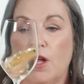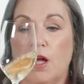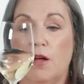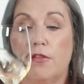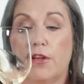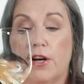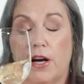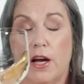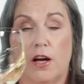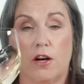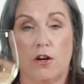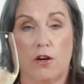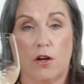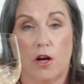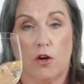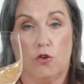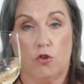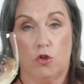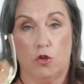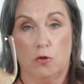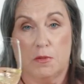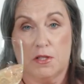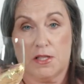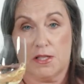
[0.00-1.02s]
There are
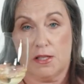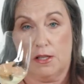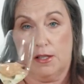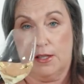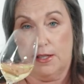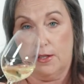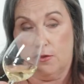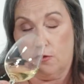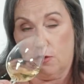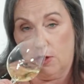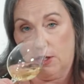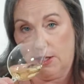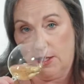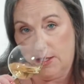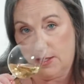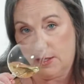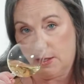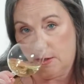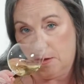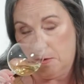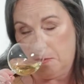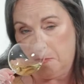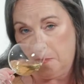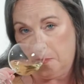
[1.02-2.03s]
aromas
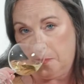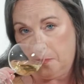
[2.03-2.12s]
released,